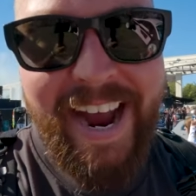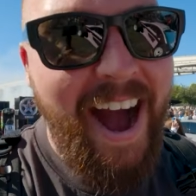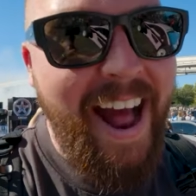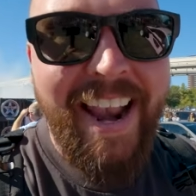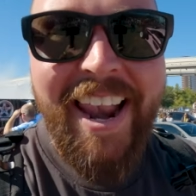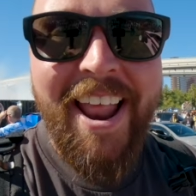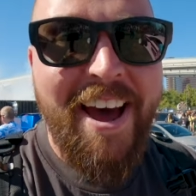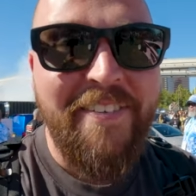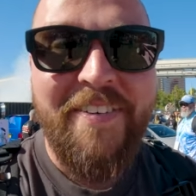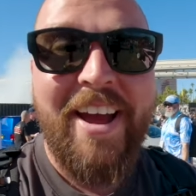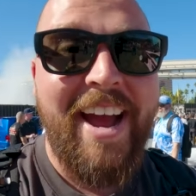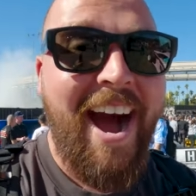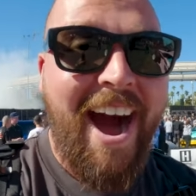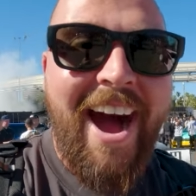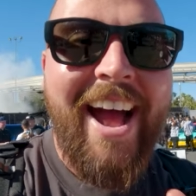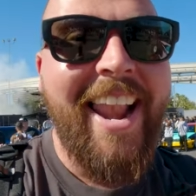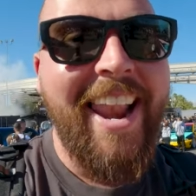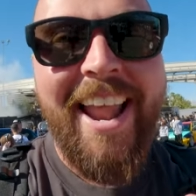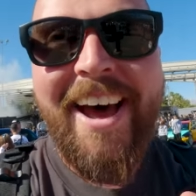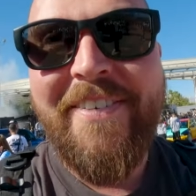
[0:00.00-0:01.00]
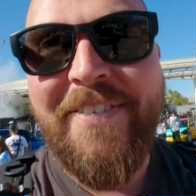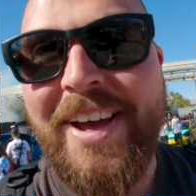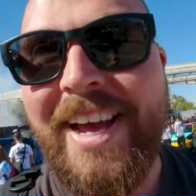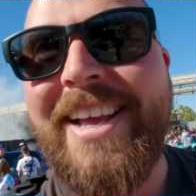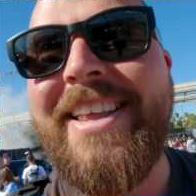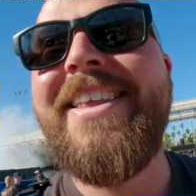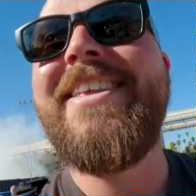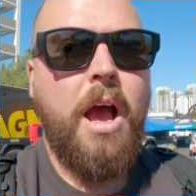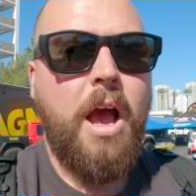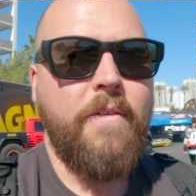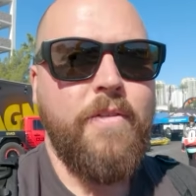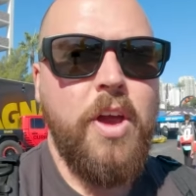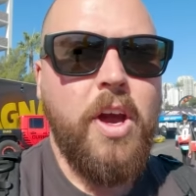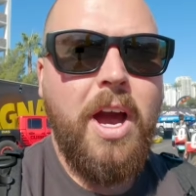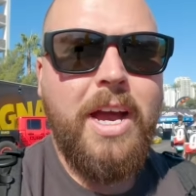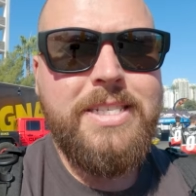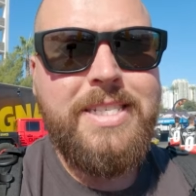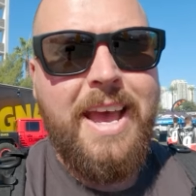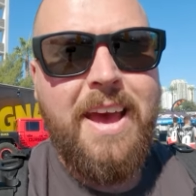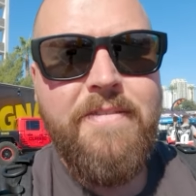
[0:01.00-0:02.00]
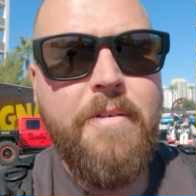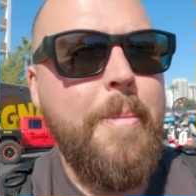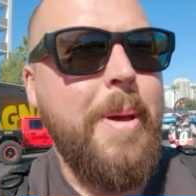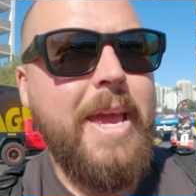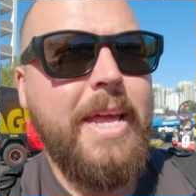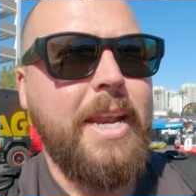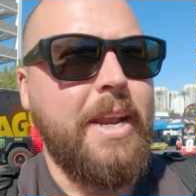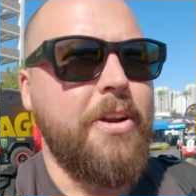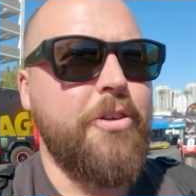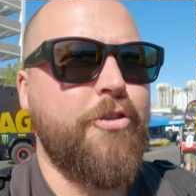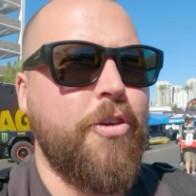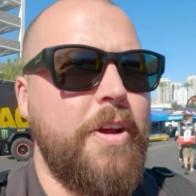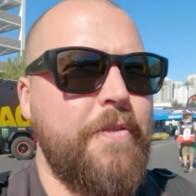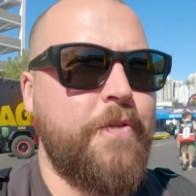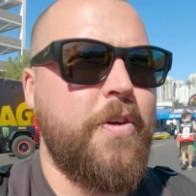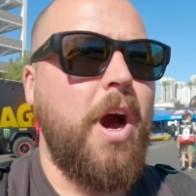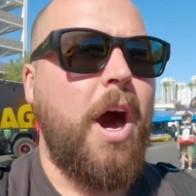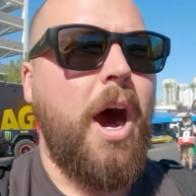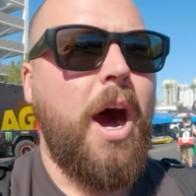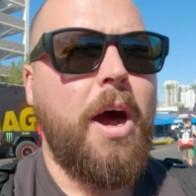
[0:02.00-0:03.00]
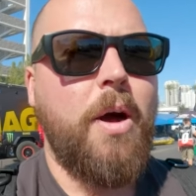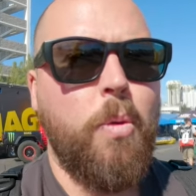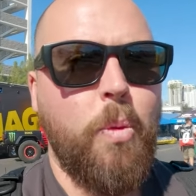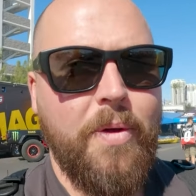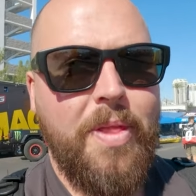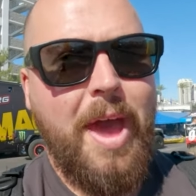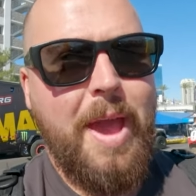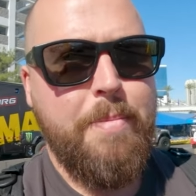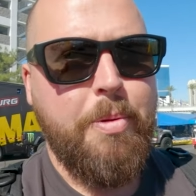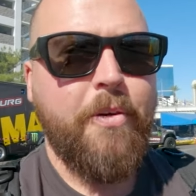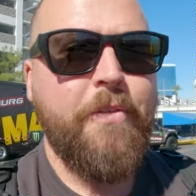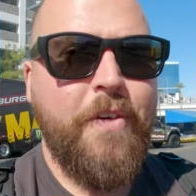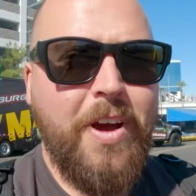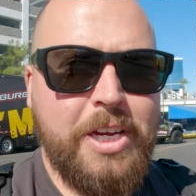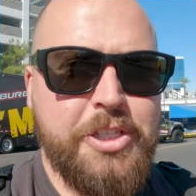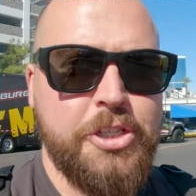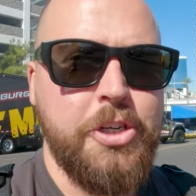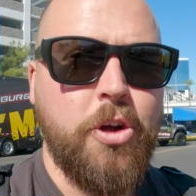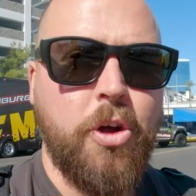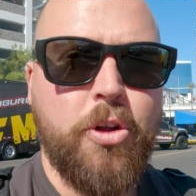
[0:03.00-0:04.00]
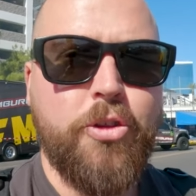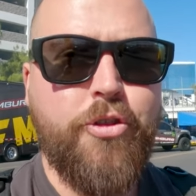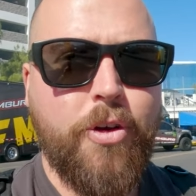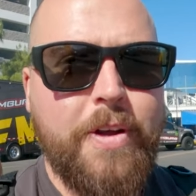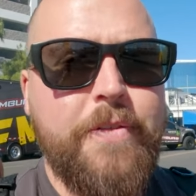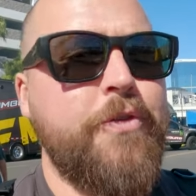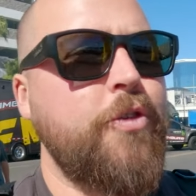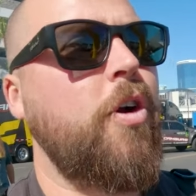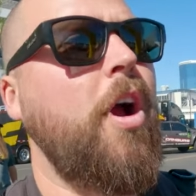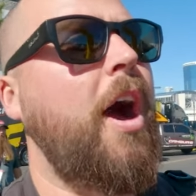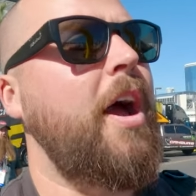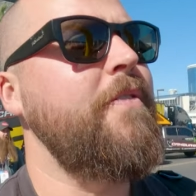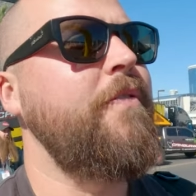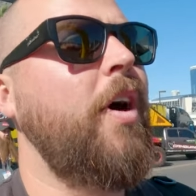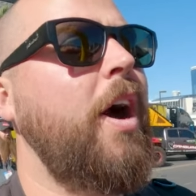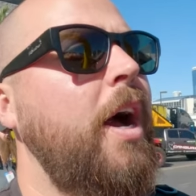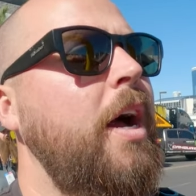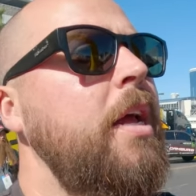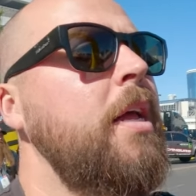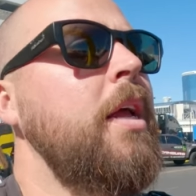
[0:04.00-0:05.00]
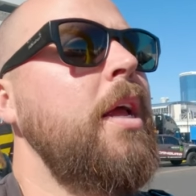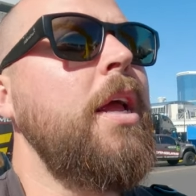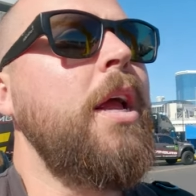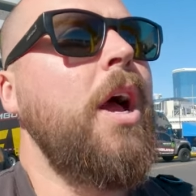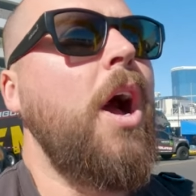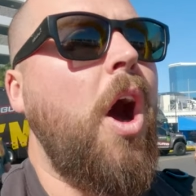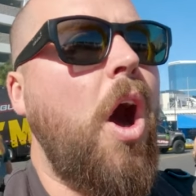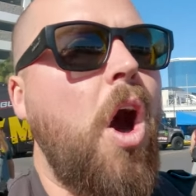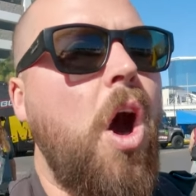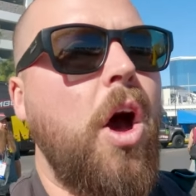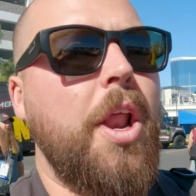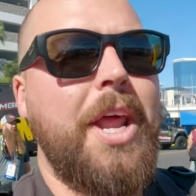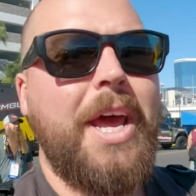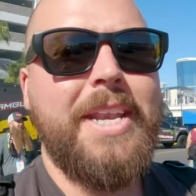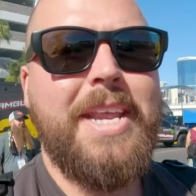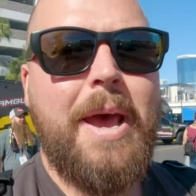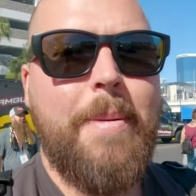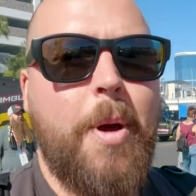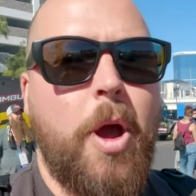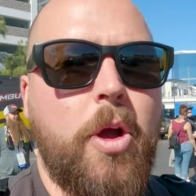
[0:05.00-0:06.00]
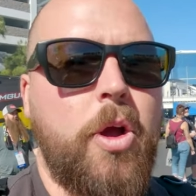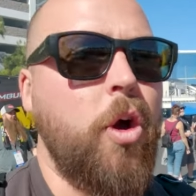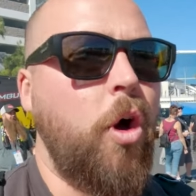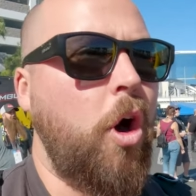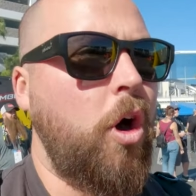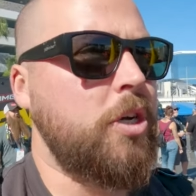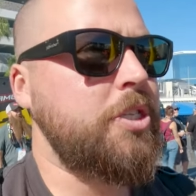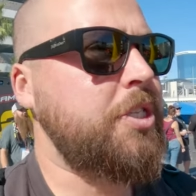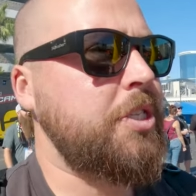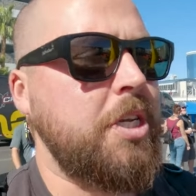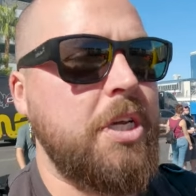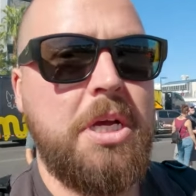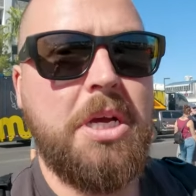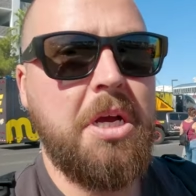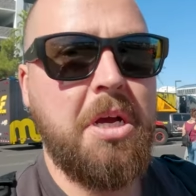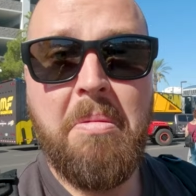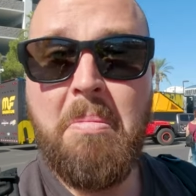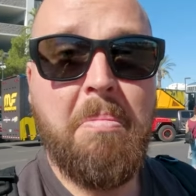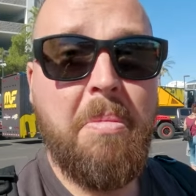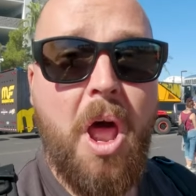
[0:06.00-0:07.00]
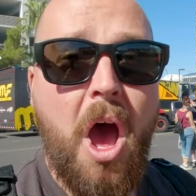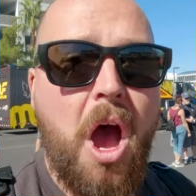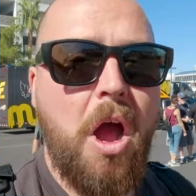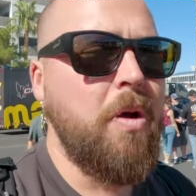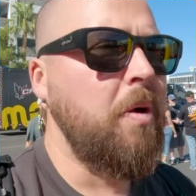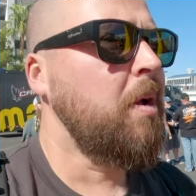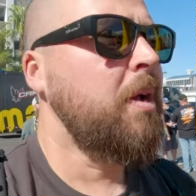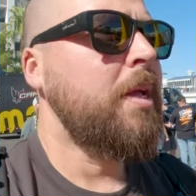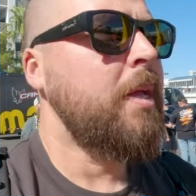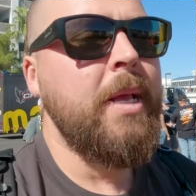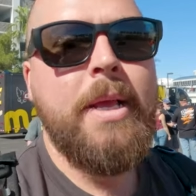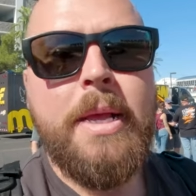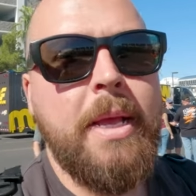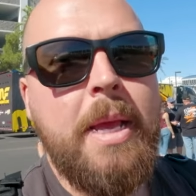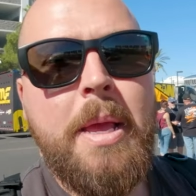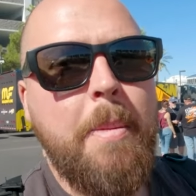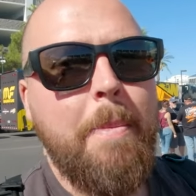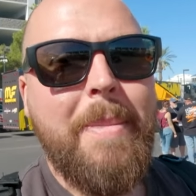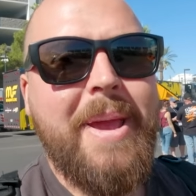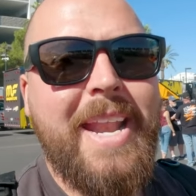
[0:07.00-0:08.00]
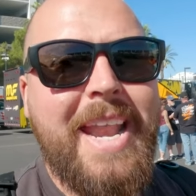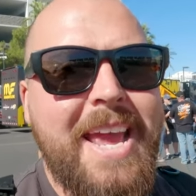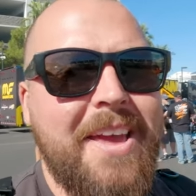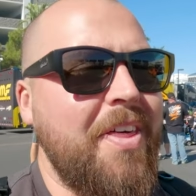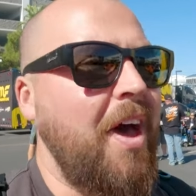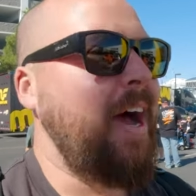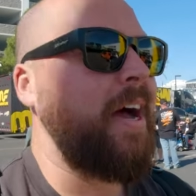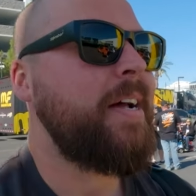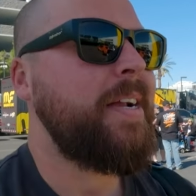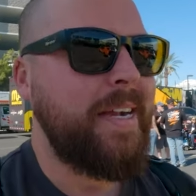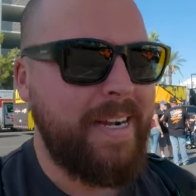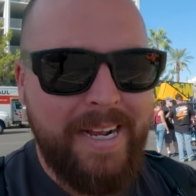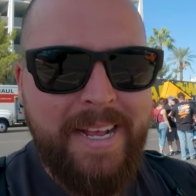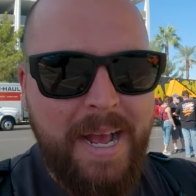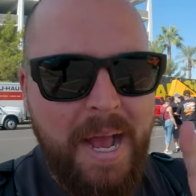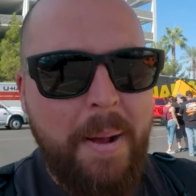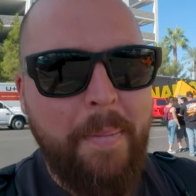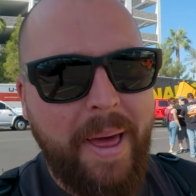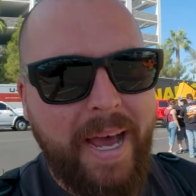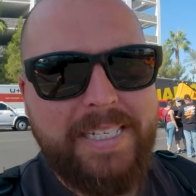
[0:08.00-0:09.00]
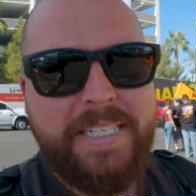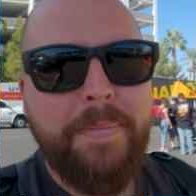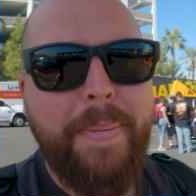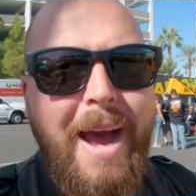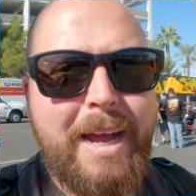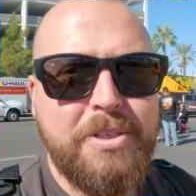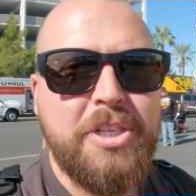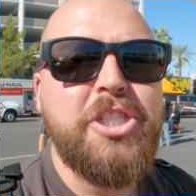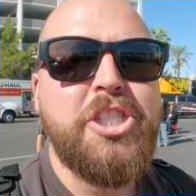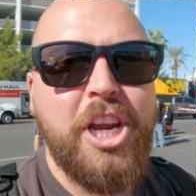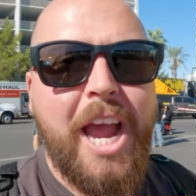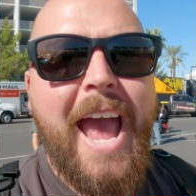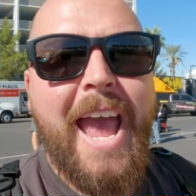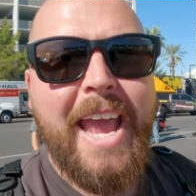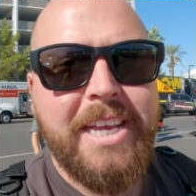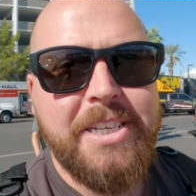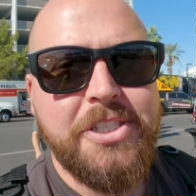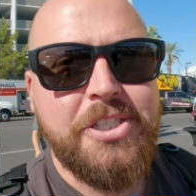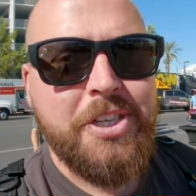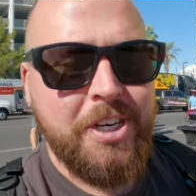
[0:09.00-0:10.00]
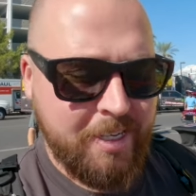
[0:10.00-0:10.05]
I love it, I love it. Have you guys ever been in a drift car with a professional drift driver on a demo course? No? Me neither. That's about to change.